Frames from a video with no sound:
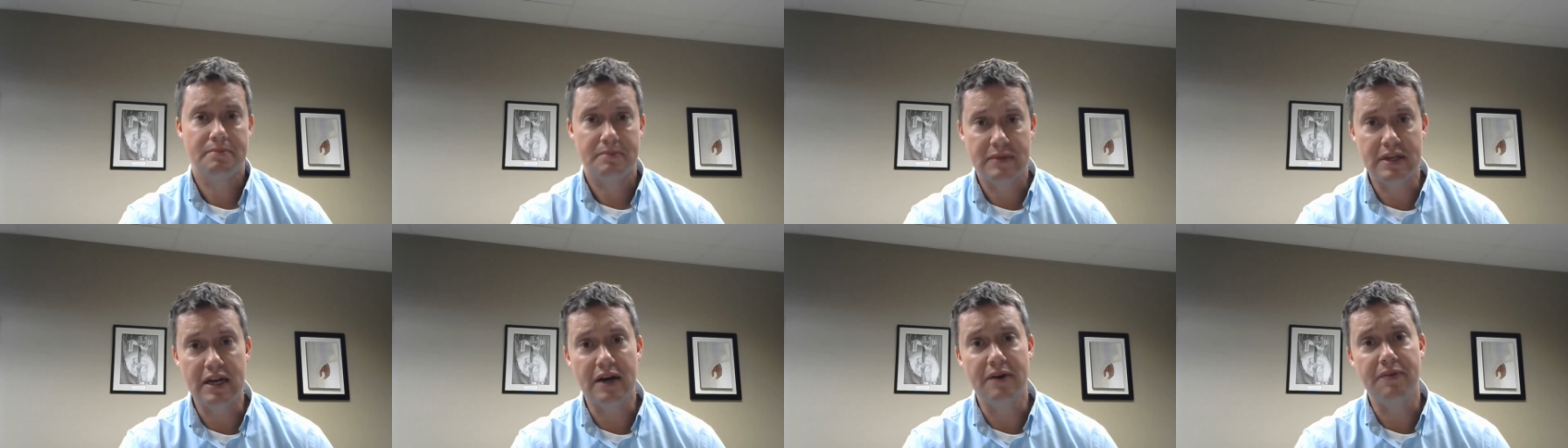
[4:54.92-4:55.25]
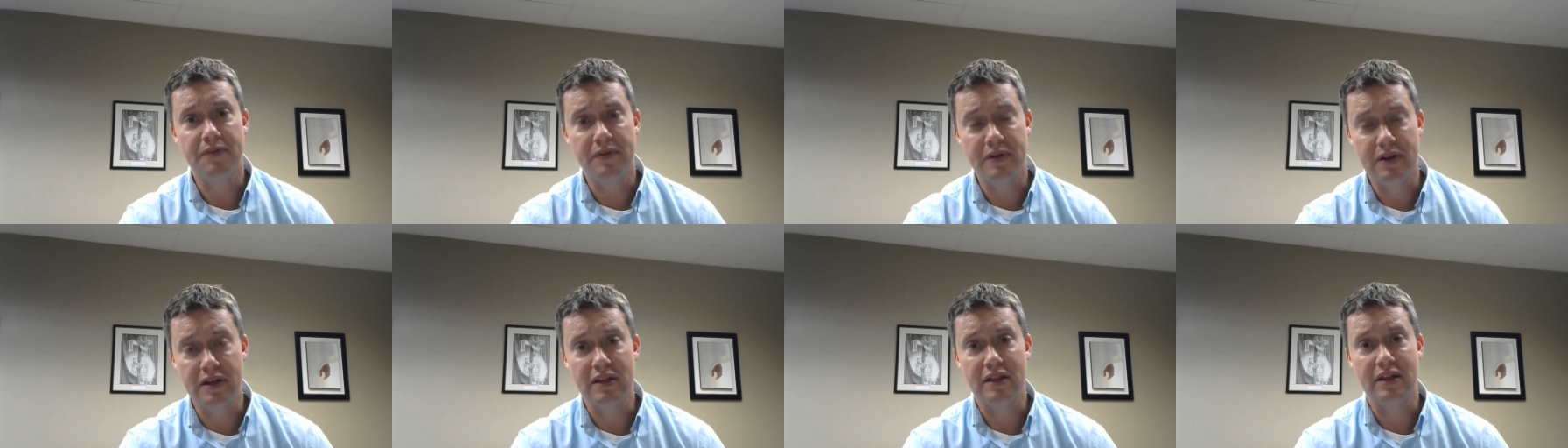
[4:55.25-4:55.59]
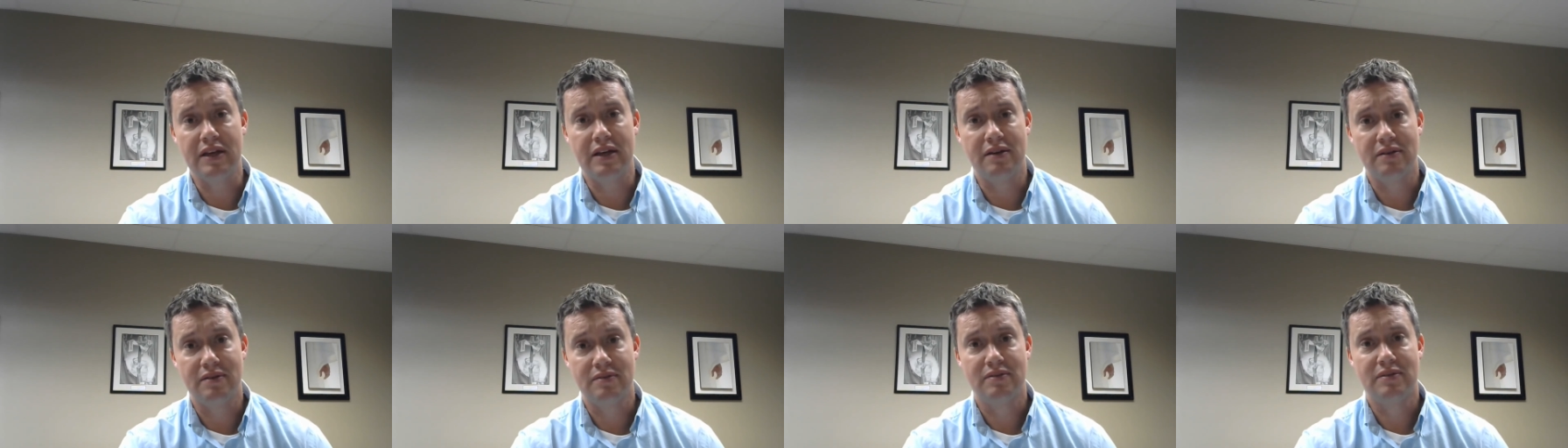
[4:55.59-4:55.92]
Definitely
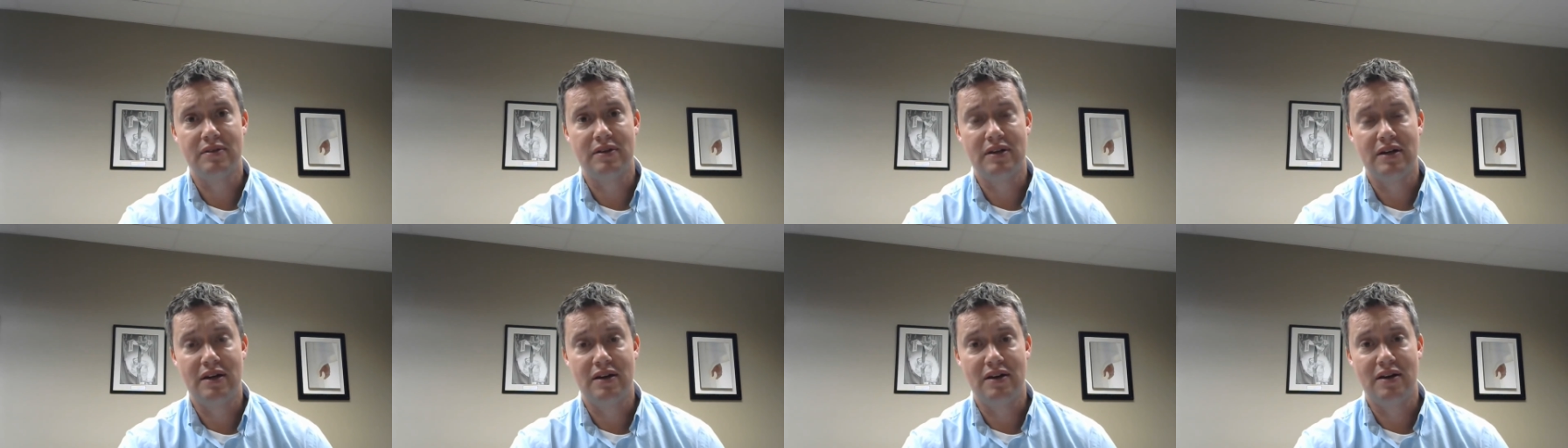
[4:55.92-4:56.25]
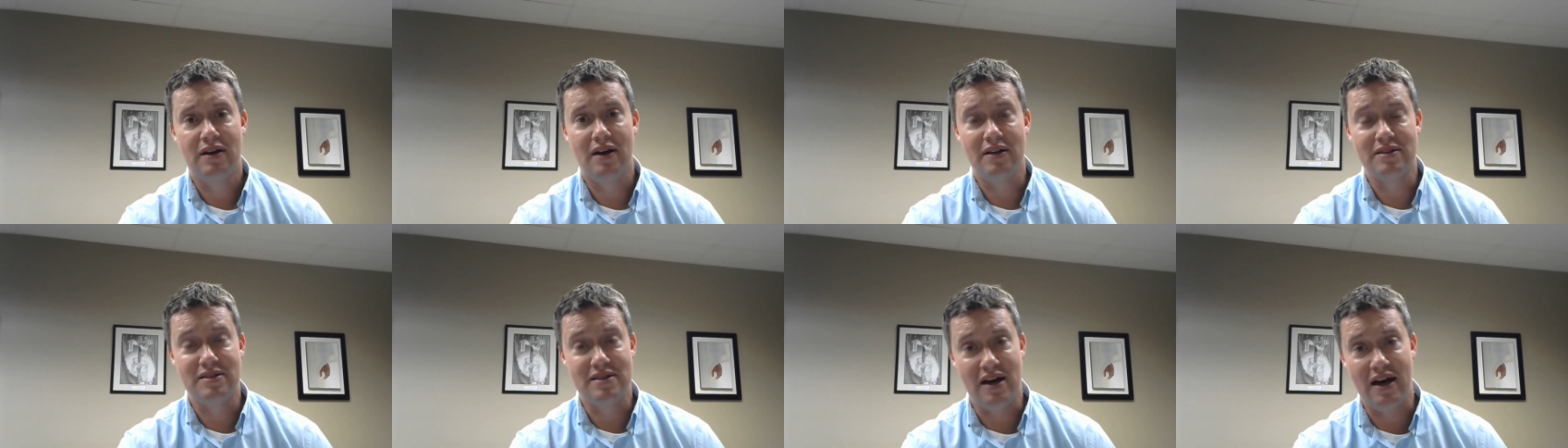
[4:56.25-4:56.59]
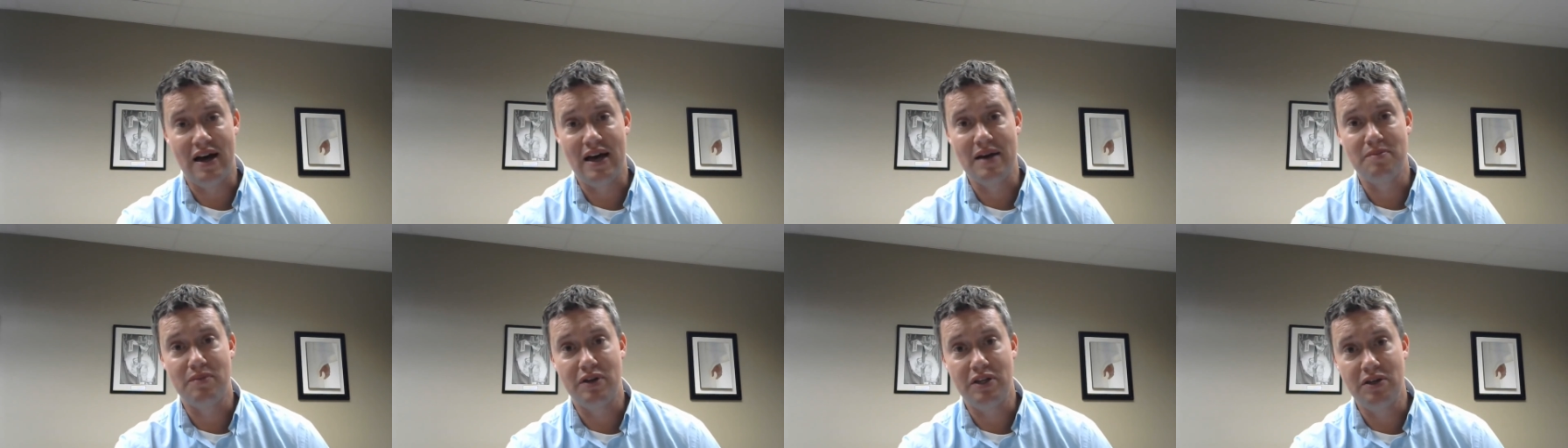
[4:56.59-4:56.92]
a
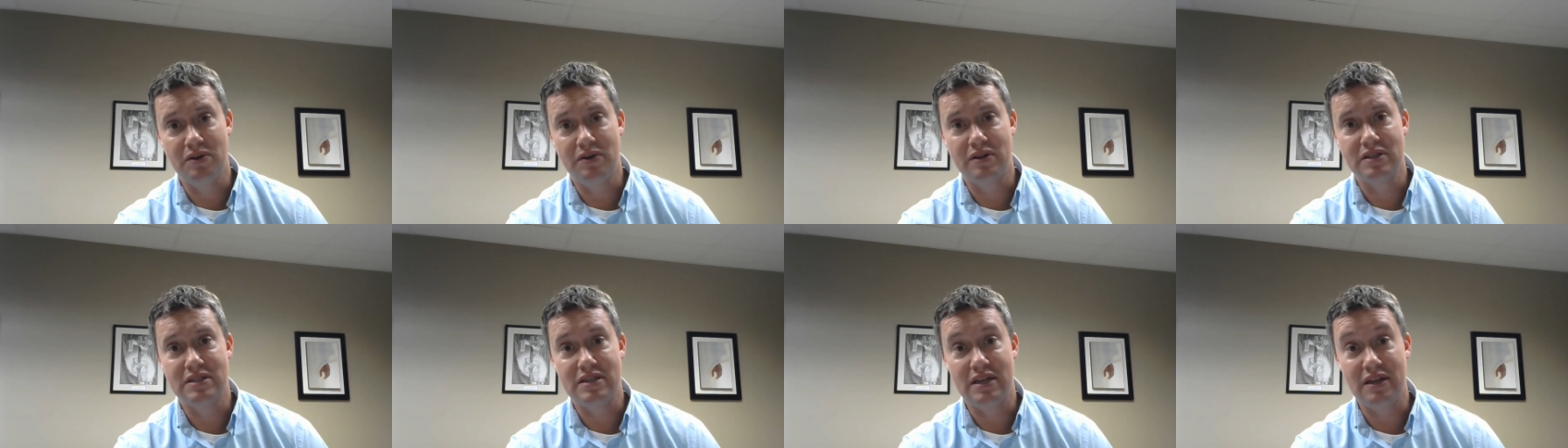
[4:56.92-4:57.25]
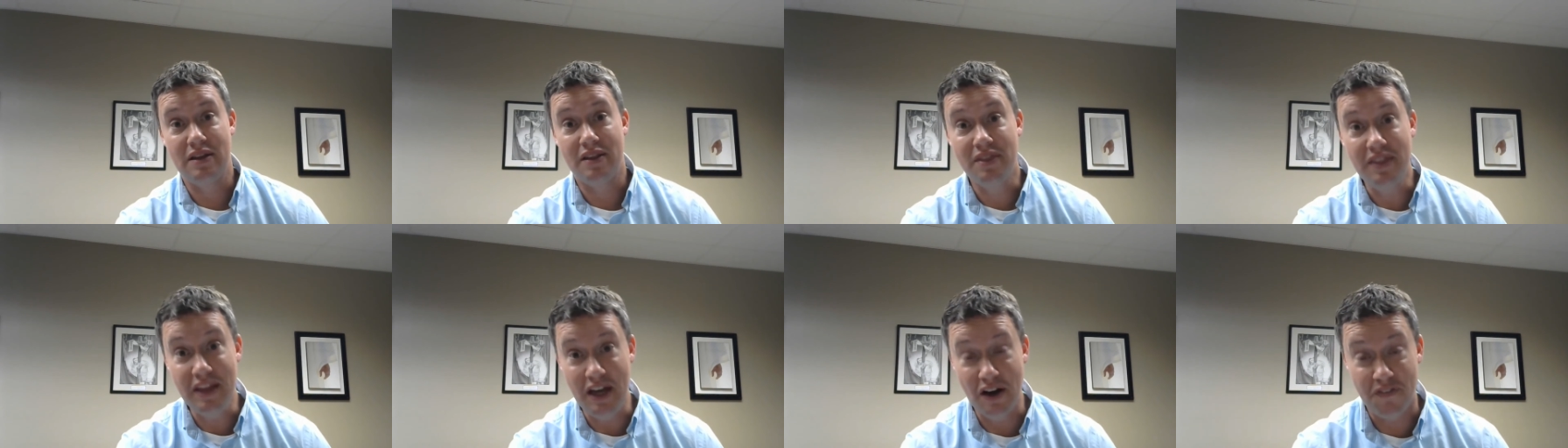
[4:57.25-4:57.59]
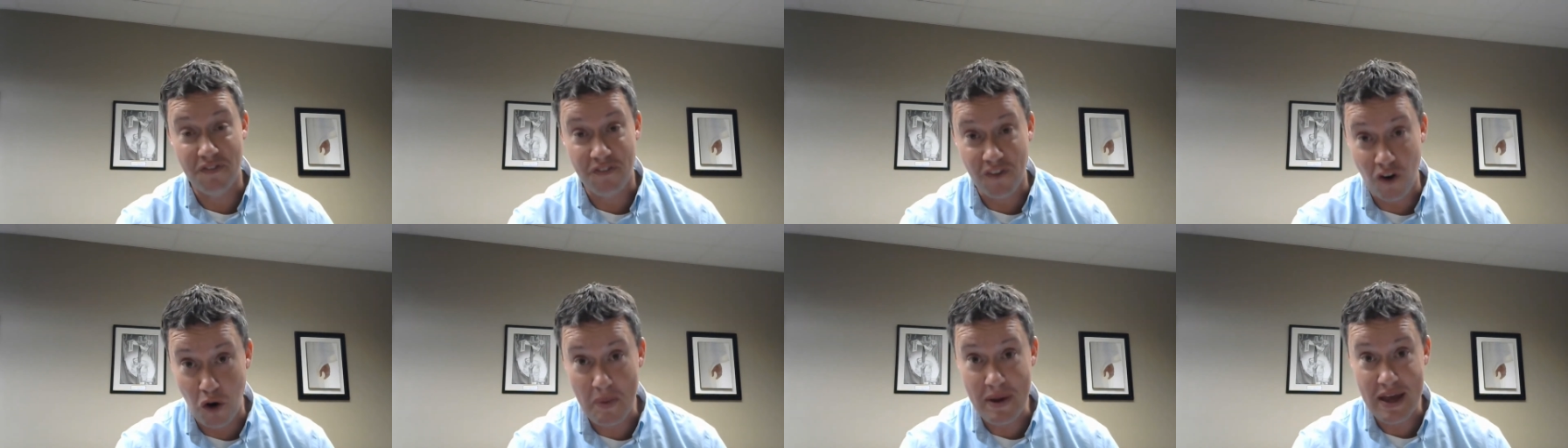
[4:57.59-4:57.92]
time when you can see
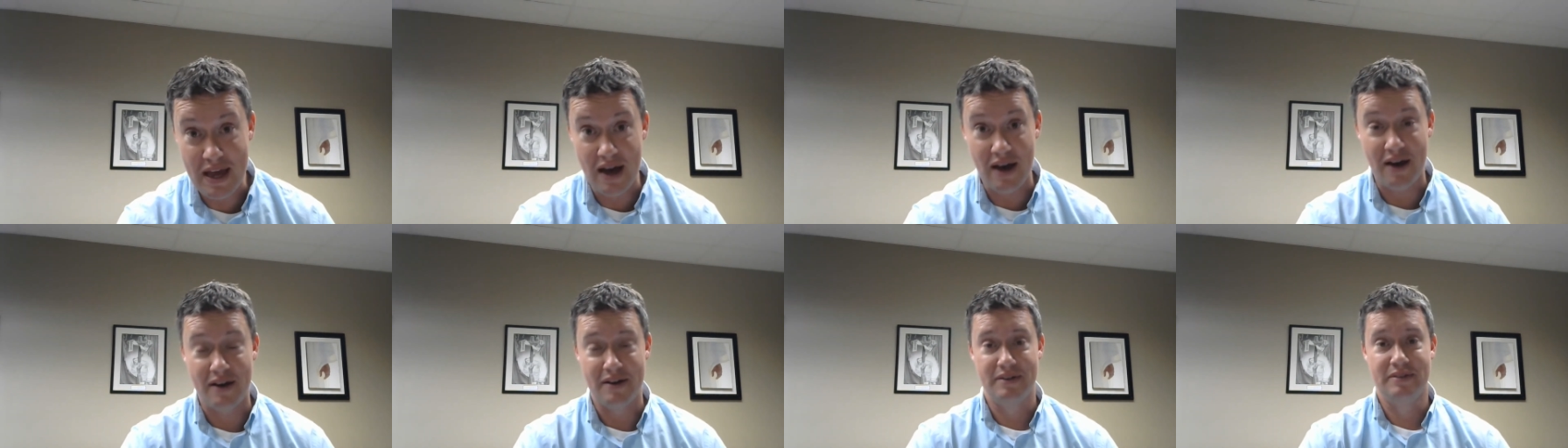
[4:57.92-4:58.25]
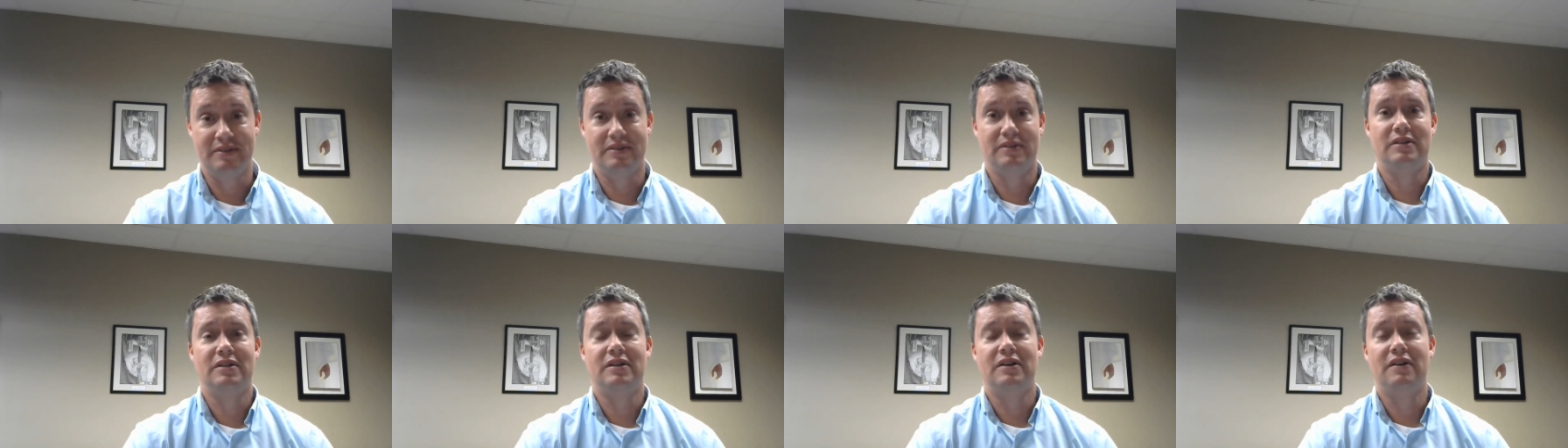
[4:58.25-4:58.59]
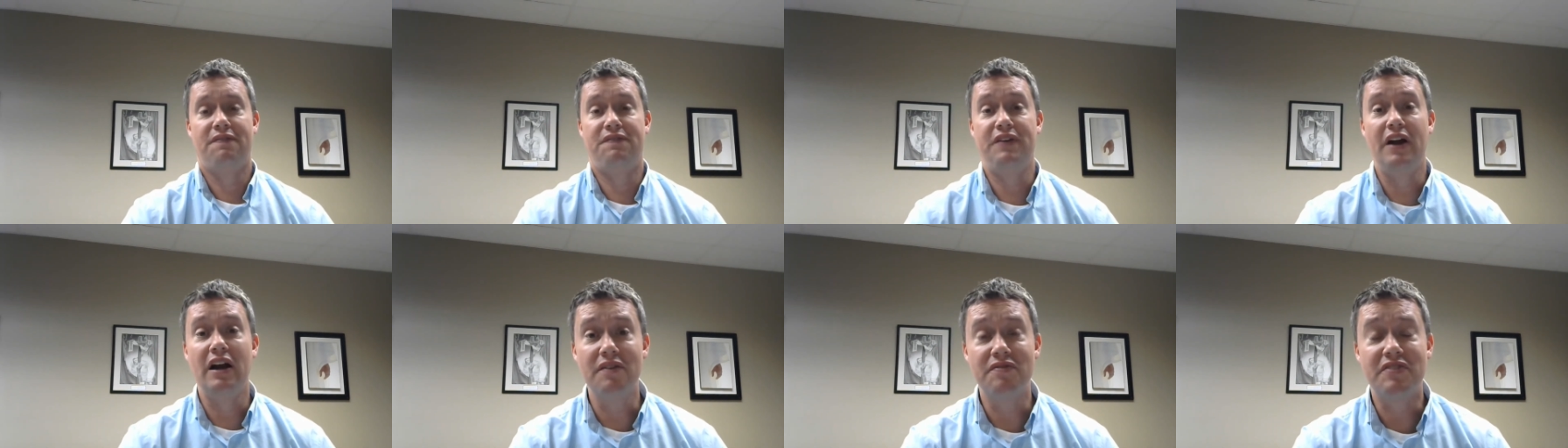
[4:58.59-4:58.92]
theophobia,
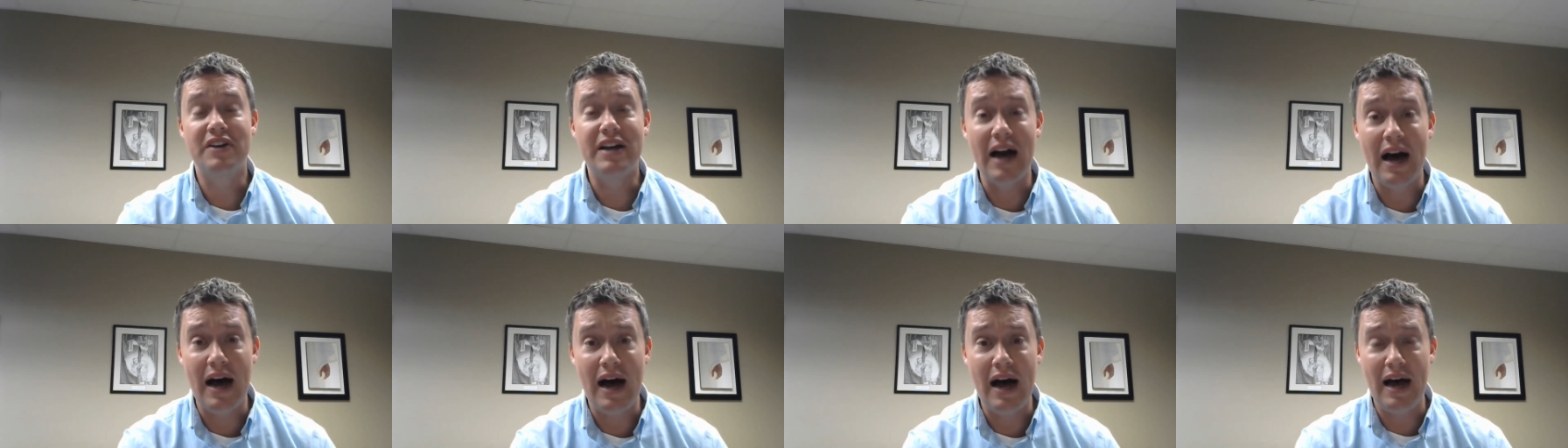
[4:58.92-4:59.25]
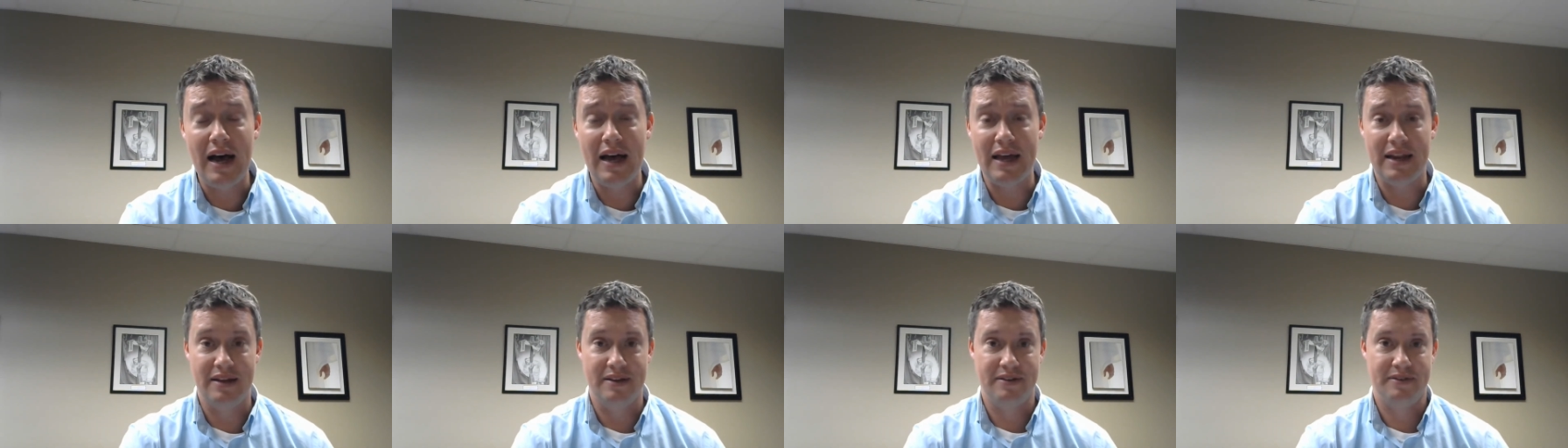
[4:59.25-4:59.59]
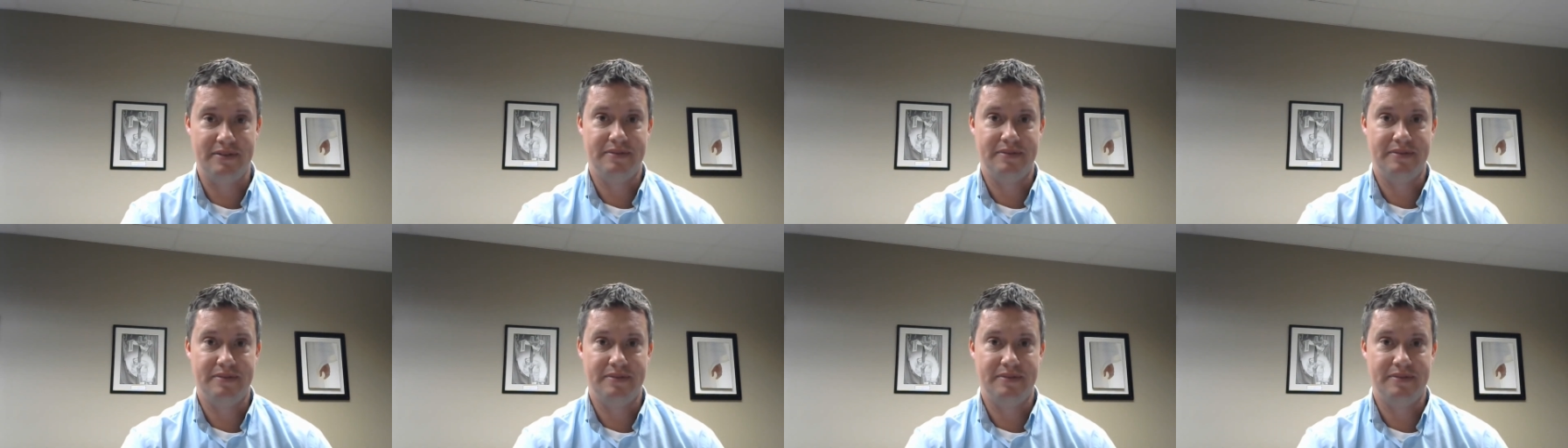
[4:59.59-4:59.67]
fear of God.